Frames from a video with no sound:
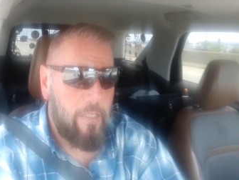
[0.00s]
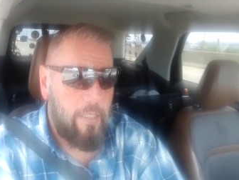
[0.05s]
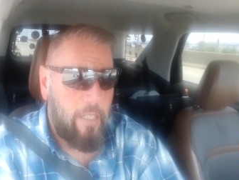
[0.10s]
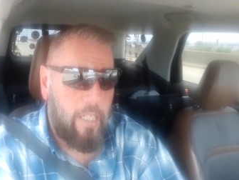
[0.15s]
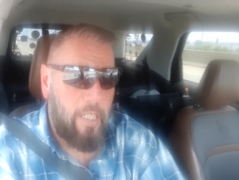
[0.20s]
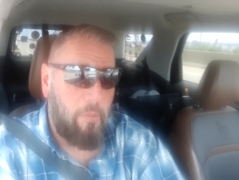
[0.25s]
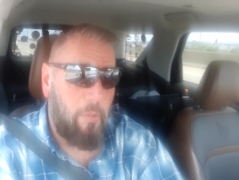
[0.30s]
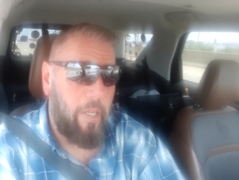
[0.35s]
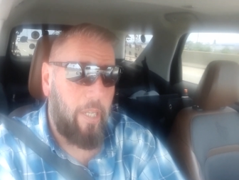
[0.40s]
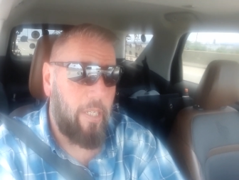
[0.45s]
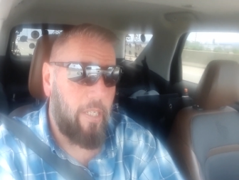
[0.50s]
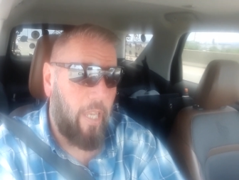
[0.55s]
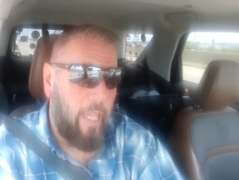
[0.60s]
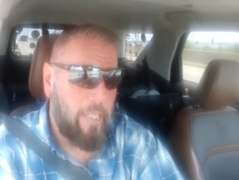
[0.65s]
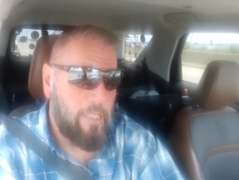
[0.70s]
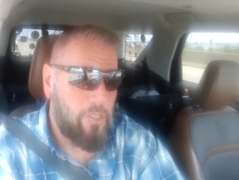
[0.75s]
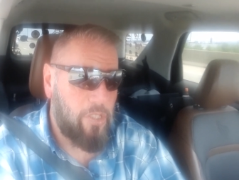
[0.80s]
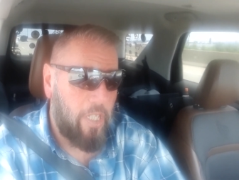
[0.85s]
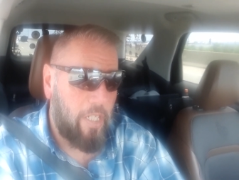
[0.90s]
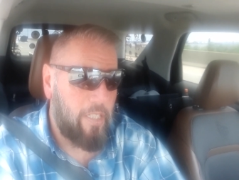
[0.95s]
Anyway,
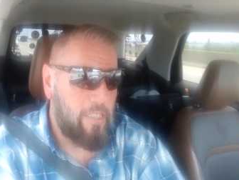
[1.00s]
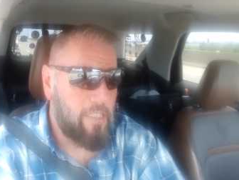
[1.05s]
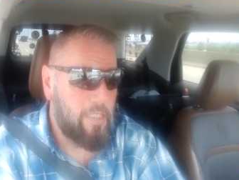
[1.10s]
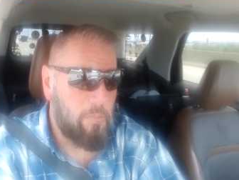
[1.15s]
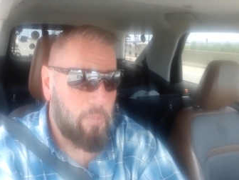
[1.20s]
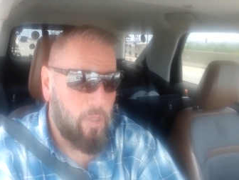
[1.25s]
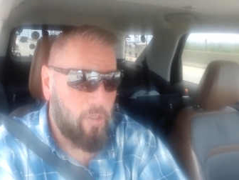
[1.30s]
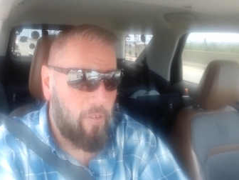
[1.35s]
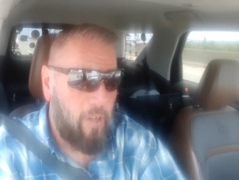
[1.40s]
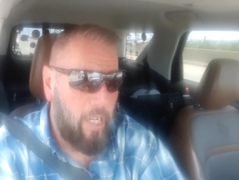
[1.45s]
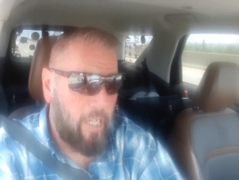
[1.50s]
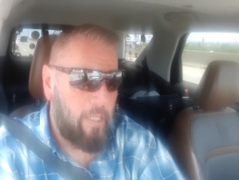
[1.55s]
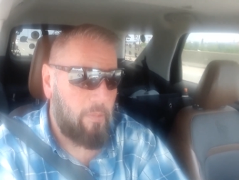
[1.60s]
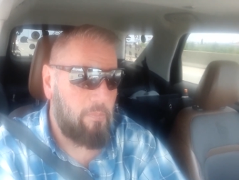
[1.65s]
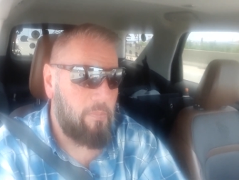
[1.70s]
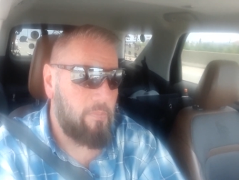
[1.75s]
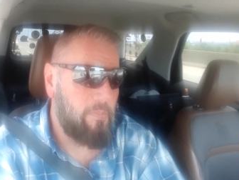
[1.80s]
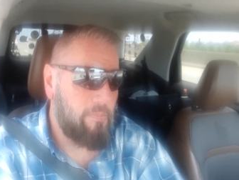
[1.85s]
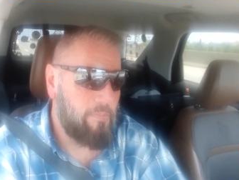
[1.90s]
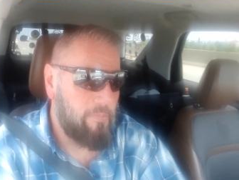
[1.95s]
like, share, and subscribe,
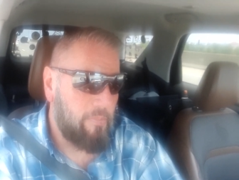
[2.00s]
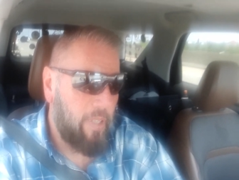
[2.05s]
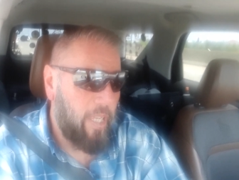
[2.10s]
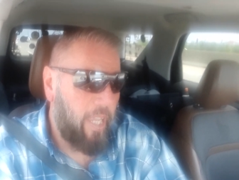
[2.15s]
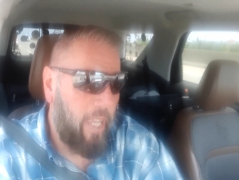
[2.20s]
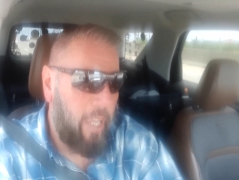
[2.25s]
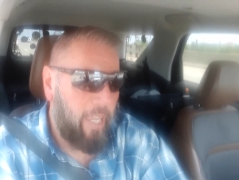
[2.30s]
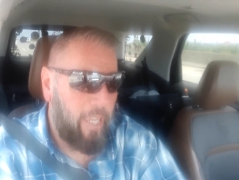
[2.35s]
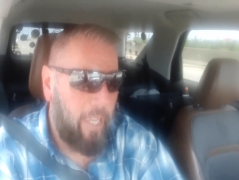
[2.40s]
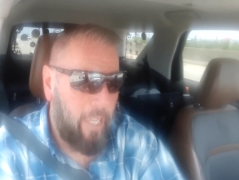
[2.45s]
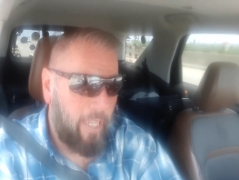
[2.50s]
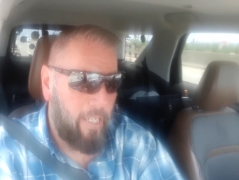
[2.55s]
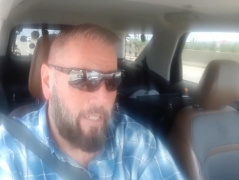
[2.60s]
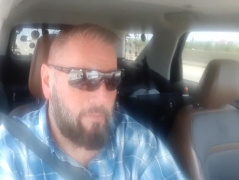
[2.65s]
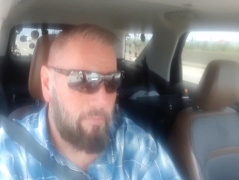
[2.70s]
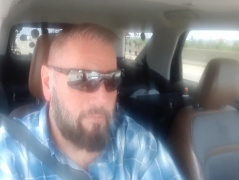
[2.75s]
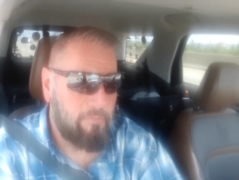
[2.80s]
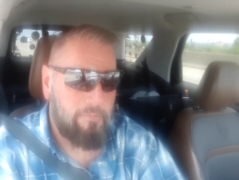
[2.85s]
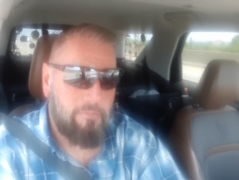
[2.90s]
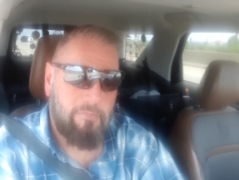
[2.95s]

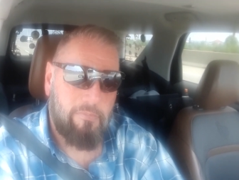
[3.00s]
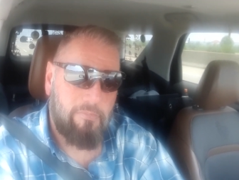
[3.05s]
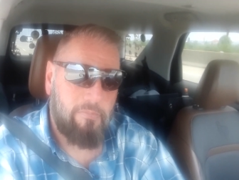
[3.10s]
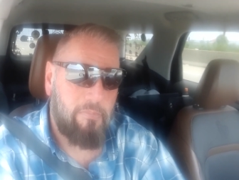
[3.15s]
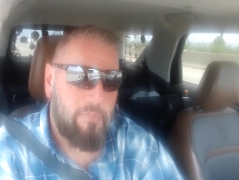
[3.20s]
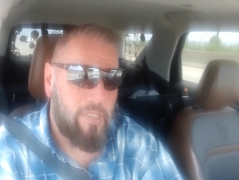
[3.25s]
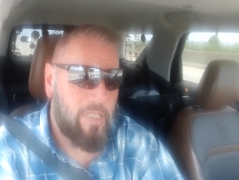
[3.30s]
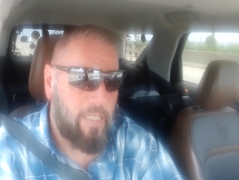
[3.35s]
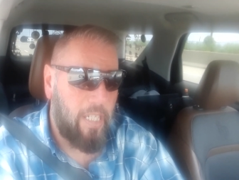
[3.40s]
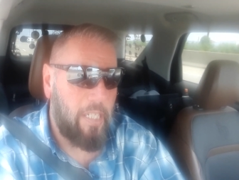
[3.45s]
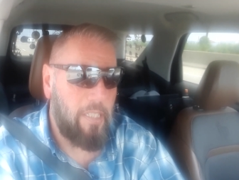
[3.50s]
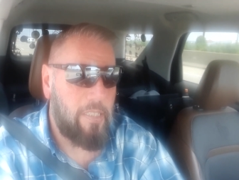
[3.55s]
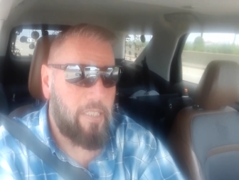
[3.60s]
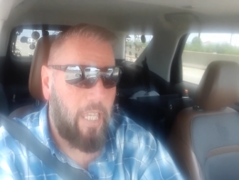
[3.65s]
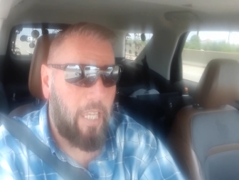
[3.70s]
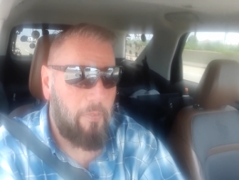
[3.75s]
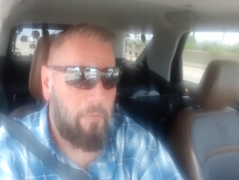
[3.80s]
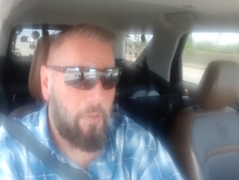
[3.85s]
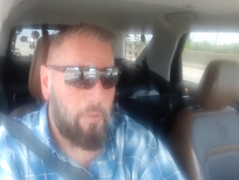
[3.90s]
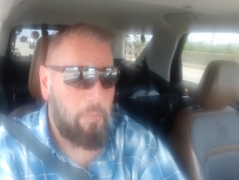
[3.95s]
and stay
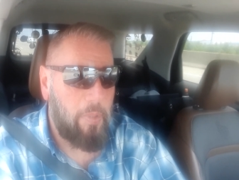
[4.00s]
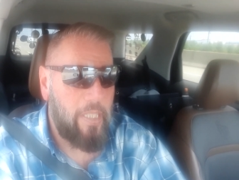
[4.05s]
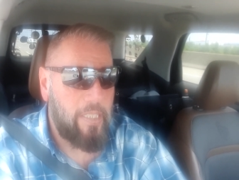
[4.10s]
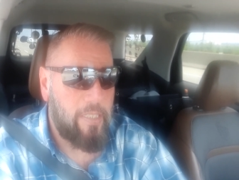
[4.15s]
safe and be